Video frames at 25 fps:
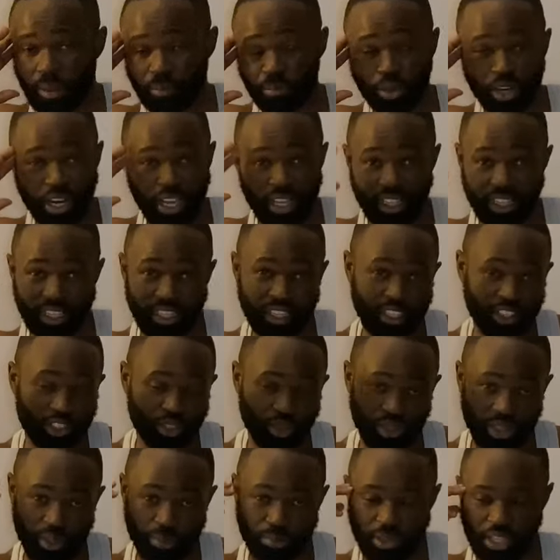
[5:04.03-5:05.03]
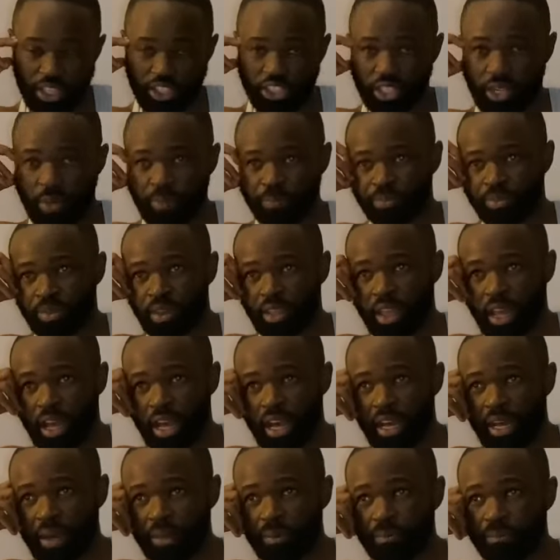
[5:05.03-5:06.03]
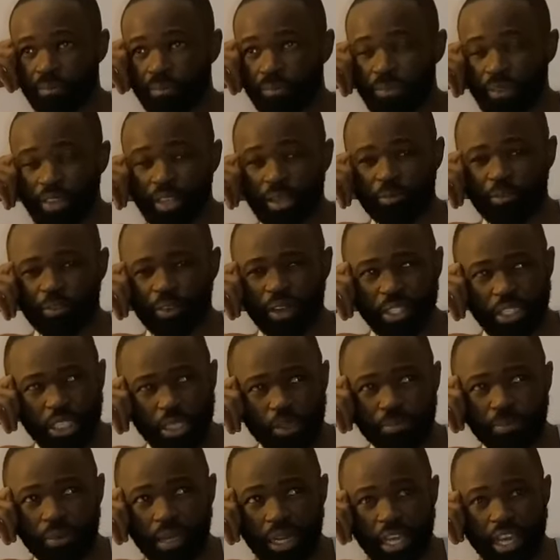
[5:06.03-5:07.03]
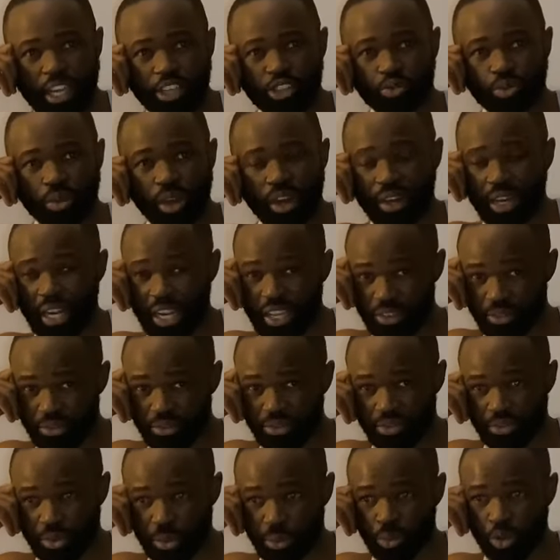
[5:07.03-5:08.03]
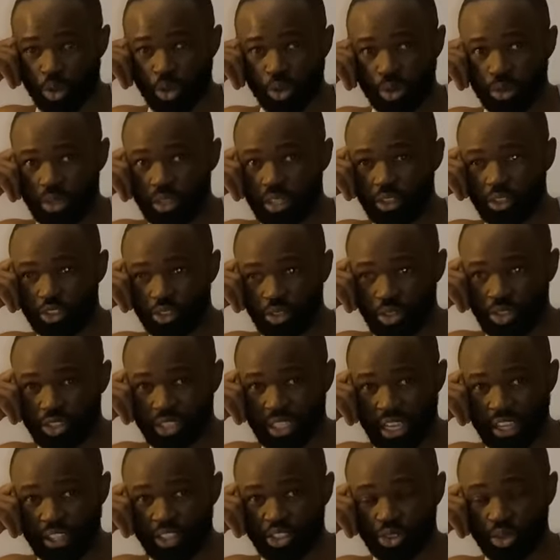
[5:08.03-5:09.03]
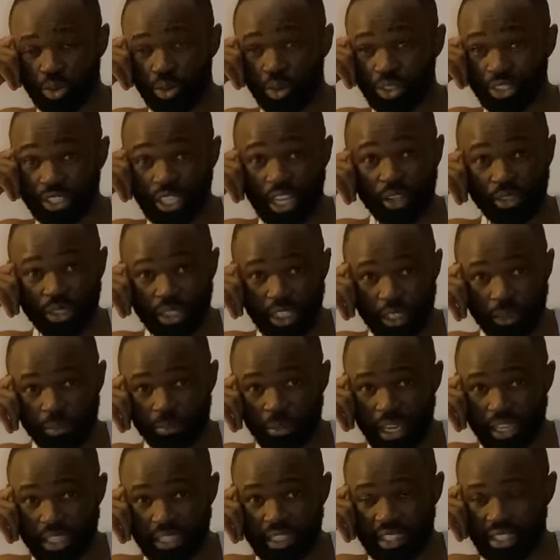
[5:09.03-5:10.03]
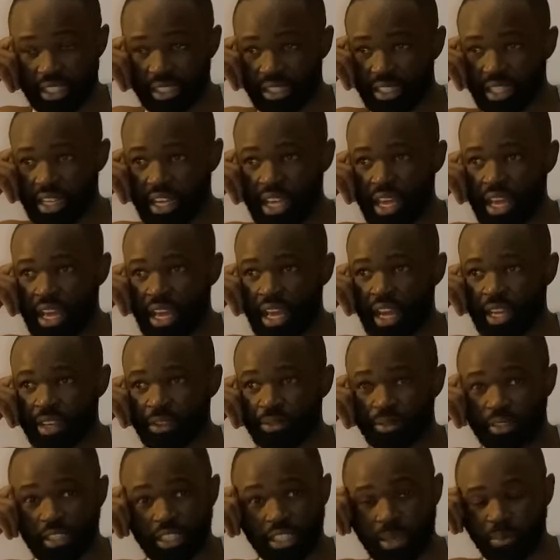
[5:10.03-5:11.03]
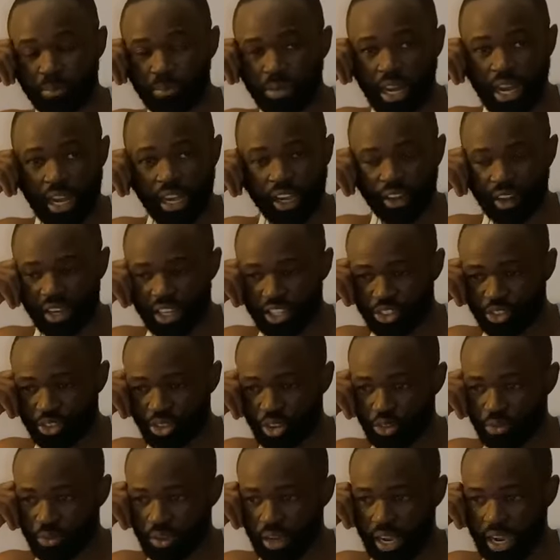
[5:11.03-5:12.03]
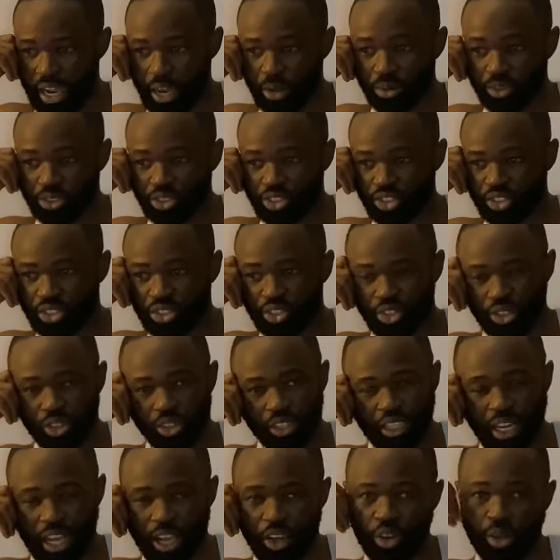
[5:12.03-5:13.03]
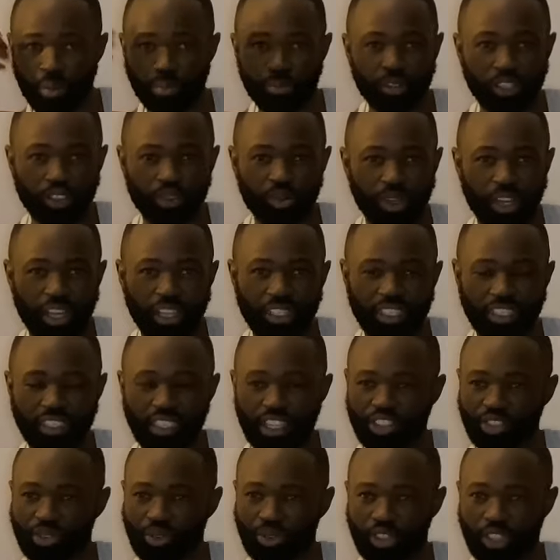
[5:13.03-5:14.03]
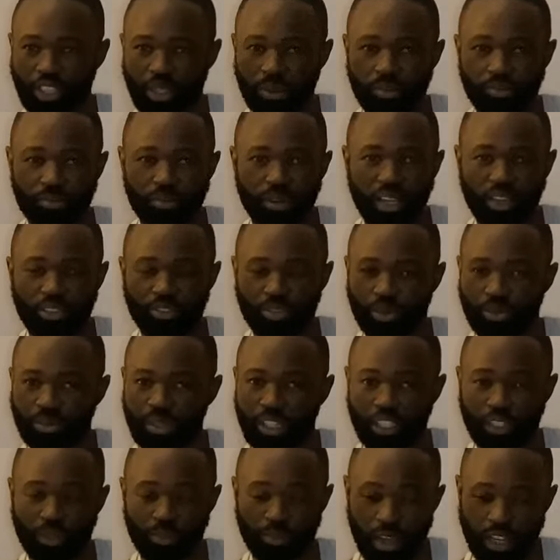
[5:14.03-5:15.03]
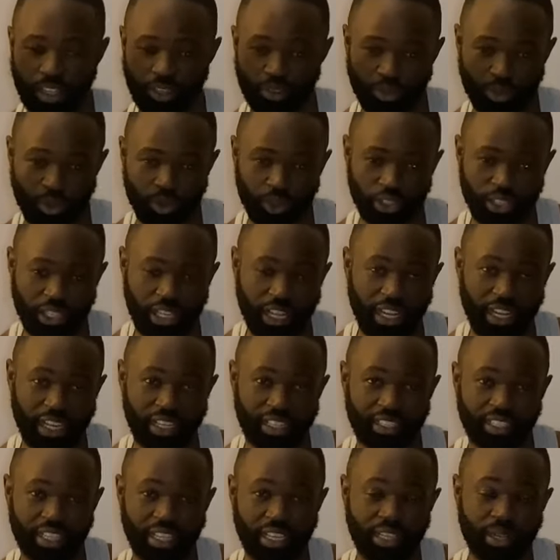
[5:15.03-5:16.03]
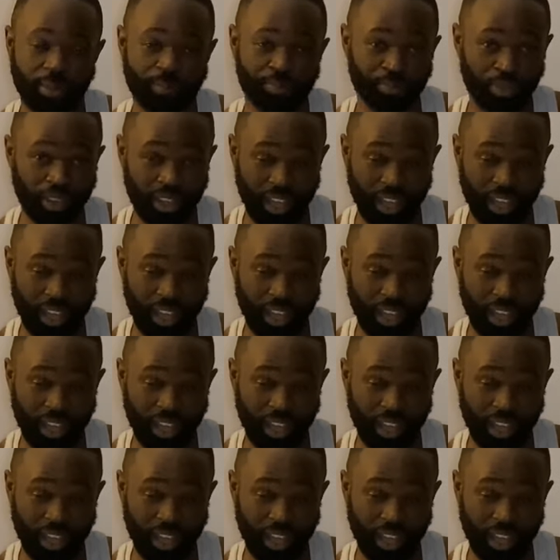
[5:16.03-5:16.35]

humble like he is on the pitch. The first player to arrive from all those I saw was Altel Bindin in a black Range Rover. I was shocked. I hope we do get a chance to see him play a few minutes, but of course, like I said,